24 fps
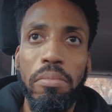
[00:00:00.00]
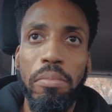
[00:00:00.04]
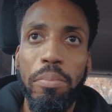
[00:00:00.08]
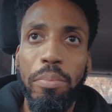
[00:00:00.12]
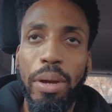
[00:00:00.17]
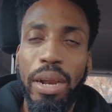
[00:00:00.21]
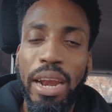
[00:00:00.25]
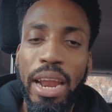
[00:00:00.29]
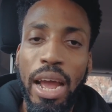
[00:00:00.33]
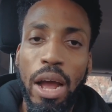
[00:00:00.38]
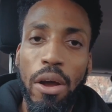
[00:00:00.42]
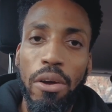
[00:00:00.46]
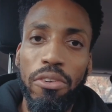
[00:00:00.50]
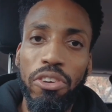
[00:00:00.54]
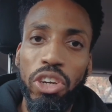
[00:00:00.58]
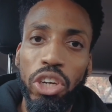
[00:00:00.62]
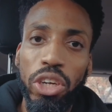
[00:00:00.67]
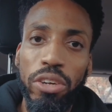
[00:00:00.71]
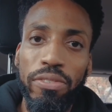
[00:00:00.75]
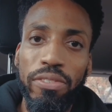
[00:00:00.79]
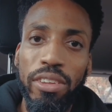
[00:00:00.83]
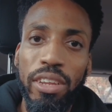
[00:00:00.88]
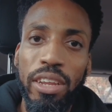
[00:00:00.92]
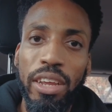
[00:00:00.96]
But now I've
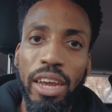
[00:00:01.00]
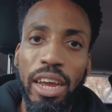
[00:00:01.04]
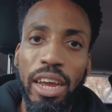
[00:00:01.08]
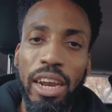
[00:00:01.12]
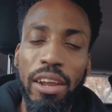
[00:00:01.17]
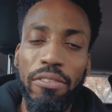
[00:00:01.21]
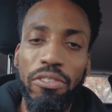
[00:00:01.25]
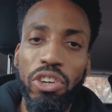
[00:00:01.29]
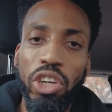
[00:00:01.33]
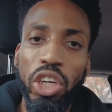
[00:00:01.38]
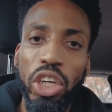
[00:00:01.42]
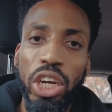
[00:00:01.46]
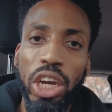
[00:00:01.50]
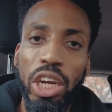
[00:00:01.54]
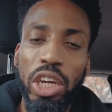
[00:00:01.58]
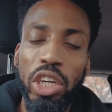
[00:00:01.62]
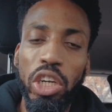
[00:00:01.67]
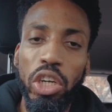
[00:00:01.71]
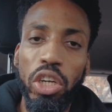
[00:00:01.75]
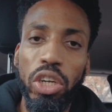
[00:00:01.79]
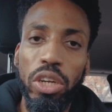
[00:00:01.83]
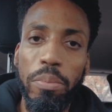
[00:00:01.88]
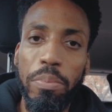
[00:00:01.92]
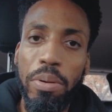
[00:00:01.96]
shifted it and I've
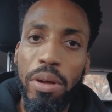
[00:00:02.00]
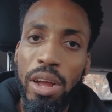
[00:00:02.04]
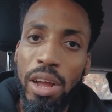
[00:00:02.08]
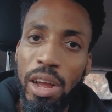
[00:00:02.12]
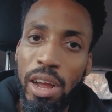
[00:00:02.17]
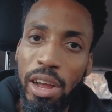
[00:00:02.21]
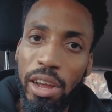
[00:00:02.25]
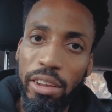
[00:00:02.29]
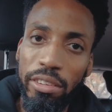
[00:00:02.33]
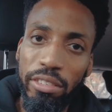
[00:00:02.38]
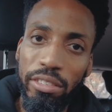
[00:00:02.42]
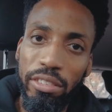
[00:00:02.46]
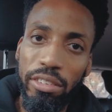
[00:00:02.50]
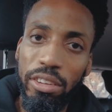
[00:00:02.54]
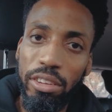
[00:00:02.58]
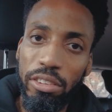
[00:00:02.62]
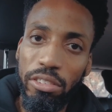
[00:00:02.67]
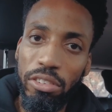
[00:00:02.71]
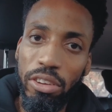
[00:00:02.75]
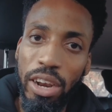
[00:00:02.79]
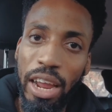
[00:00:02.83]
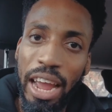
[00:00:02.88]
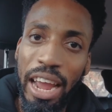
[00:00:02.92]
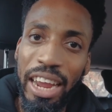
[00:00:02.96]
changed the past
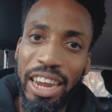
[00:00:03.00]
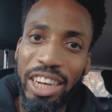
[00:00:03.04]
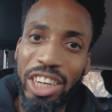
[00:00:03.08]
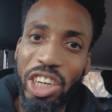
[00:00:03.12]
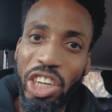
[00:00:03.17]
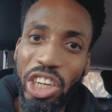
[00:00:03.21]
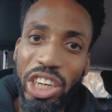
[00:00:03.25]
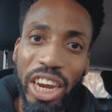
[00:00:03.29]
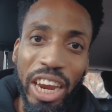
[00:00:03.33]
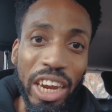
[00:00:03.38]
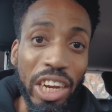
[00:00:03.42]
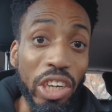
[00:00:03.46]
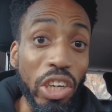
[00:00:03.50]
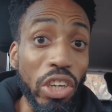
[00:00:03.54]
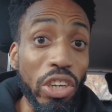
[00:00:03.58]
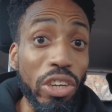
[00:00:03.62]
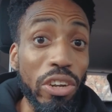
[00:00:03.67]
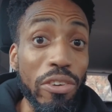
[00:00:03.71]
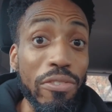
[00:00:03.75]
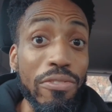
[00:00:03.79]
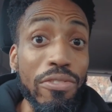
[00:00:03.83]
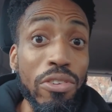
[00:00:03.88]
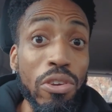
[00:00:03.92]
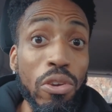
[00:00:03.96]
so that I can change
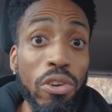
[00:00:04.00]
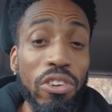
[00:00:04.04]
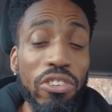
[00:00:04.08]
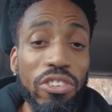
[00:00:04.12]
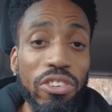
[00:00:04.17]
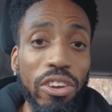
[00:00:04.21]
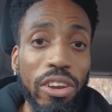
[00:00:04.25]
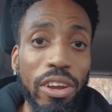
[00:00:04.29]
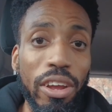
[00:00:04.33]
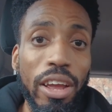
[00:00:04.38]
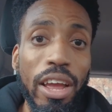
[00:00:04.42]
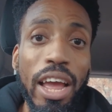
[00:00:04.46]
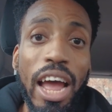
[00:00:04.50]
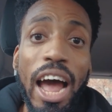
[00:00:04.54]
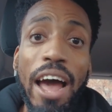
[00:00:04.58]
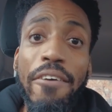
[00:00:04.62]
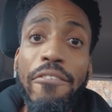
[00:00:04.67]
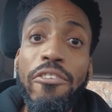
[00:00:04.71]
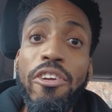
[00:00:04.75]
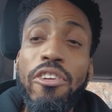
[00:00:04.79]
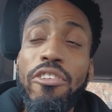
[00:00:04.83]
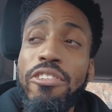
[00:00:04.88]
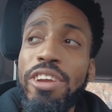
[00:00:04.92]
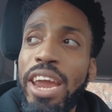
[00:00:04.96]
the future.
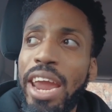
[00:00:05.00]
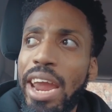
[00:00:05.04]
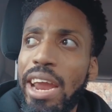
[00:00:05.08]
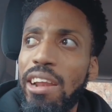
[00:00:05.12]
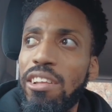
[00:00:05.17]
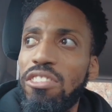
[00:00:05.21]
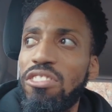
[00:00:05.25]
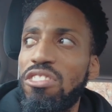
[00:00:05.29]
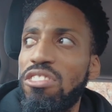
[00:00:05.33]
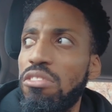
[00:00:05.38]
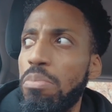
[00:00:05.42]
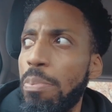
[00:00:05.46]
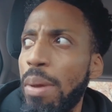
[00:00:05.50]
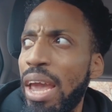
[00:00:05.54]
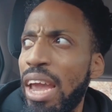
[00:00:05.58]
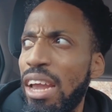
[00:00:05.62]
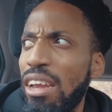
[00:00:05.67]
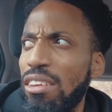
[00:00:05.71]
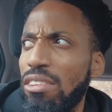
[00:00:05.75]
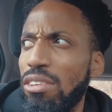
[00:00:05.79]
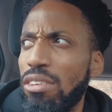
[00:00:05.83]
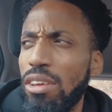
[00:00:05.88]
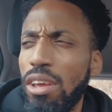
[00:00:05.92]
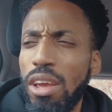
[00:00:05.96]
I've created
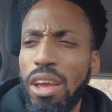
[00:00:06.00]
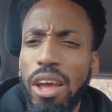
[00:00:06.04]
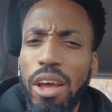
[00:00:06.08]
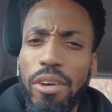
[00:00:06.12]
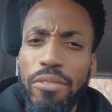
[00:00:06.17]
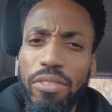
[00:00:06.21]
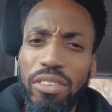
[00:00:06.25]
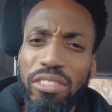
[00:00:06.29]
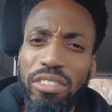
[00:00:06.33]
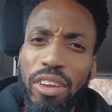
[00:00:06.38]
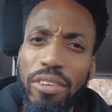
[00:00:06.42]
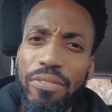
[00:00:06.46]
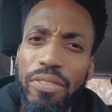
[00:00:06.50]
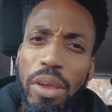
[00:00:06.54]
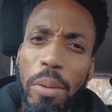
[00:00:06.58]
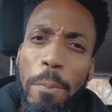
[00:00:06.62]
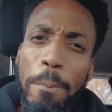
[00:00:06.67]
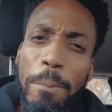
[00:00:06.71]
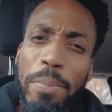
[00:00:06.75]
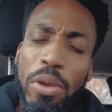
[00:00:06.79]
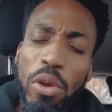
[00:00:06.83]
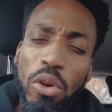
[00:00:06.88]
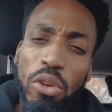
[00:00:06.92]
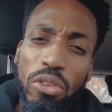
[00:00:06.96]
space for something
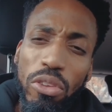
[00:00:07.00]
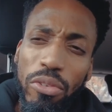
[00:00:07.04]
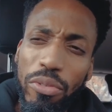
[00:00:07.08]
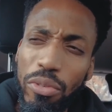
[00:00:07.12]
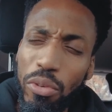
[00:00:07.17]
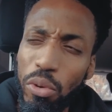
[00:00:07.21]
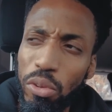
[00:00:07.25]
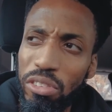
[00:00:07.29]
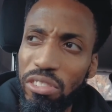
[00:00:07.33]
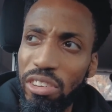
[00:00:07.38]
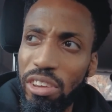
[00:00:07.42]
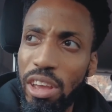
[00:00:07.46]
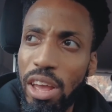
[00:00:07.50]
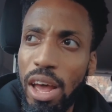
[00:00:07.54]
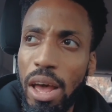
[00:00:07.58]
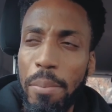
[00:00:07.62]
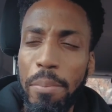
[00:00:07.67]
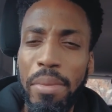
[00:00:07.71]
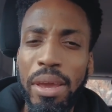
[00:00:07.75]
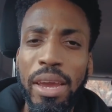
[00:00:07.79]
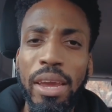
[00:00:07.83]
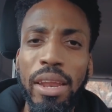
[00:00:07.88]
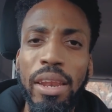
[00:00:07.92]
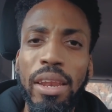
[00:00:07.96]
beautiful to come
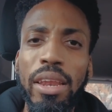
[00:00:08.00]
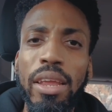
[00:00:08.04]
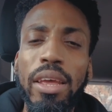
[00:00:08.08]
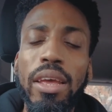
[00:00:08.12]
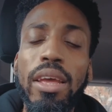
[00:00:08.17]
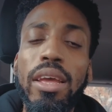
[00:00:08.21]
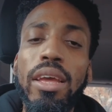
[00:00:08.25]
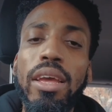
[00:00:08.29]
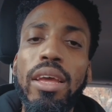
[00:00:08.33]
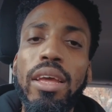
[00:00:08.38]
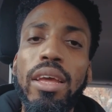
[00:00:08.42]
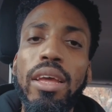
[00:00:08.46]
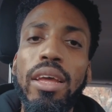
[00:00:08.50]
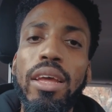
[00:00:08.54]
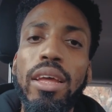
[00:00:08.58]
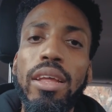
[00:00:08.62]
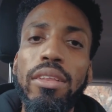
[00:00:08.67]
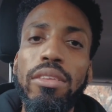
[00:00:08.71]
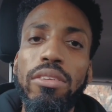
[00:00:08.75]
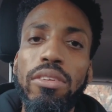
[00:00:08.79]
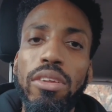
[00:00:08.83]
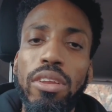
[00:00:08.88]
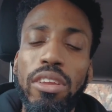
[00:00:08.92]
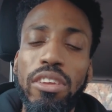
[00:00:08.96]
in
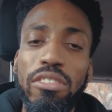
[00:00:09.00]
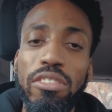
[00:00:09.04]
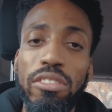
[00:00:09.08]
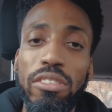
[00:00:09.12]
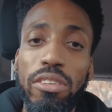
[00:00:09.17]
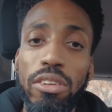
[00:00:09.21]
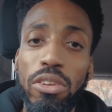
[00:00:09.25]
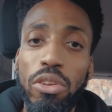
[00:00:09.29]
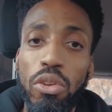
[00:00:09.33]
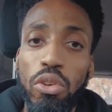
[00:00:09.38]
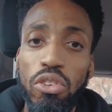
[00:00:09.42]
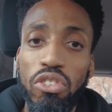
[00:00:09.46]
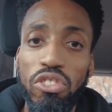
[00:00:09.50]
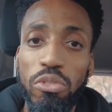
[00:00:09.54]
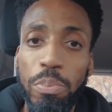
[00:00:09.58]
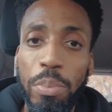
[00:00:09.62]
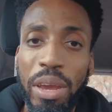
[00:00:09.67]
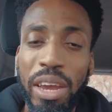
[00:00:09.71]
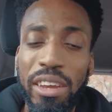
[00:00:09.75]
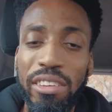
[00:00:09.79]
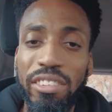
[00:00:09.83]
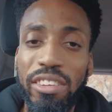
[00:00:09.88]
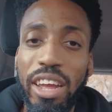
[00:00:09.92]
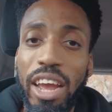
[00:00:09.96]
to this new
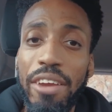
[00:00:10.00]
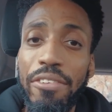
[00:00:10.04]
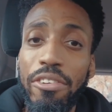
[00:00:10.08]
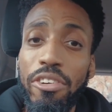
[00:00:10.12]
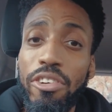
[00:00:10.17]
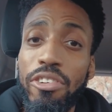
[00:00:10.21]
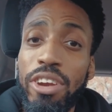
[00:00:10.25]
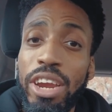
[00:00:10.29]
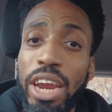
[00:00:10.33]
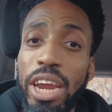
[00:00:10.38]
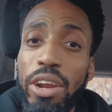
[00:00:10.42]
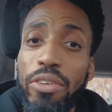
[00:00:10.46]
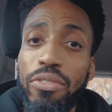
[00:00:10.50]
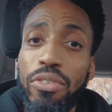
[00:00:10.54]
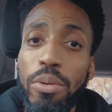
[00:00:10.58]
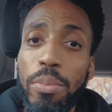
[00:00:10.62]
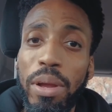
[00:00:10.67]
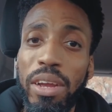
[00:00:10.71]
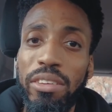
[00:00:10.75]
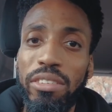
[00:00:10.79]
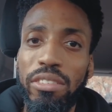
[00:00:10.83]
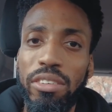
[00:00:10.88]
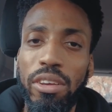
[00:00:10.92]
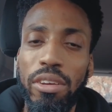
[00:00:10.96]
space that I've created for
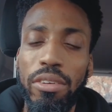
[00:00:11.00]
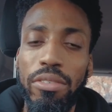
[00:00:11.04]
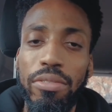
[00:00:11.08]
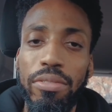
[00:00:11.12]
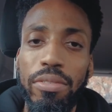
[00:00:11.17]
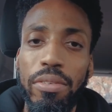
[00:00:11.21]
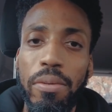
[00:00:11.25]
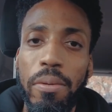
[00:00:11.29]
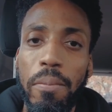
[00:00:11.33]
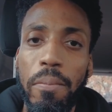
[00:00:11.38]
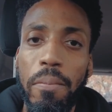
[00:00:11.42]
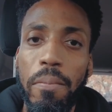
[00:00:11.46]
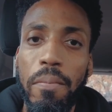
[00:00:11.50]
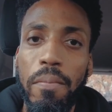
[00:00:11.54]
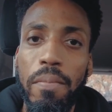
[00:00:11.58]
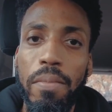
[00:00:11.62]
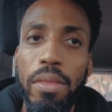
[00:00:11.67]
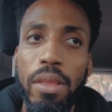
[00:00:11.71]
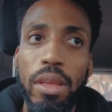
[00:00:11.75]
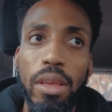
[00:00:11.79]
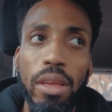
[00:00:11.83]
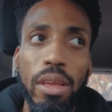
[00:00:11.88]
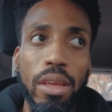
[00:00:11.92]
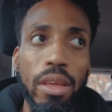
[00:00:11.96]
myself.
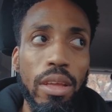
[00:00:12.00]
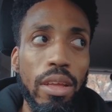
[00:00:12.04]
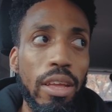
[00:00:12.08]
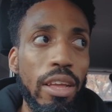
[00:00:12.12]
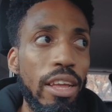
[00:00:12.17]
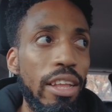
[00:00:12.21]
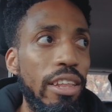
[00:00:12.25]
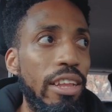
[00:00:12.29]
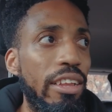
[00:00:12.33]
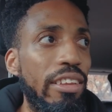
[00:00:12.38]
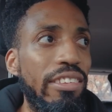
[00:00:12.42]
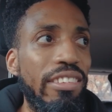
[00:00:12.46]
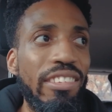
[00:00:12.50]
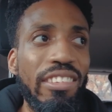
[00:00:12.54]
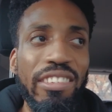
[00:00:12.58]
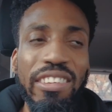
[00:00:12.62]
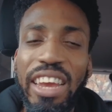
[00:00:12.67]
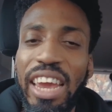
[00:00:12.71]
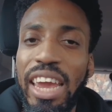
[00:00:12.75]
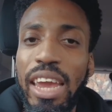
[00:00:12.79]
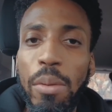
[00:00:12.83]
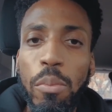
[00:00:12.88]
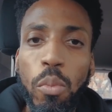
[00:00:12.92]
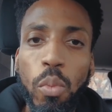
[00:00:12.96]
The
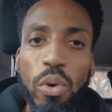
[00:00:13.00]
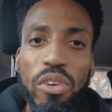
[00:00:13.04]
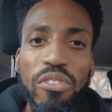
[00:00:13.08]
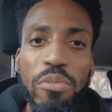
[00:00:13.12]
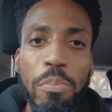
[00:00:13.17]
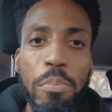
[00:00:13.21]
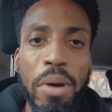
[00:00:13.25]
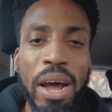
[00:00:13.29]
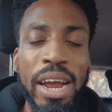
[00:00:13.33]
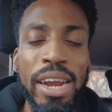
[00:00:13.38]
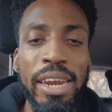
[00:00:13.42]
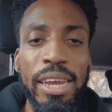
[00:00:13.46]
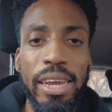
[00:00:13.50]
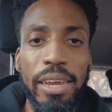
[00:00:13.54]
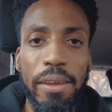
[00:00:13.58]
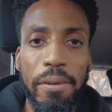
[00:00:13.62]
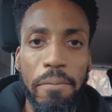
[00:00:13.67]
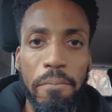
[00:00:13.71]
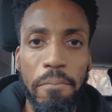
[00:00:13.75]
same with money.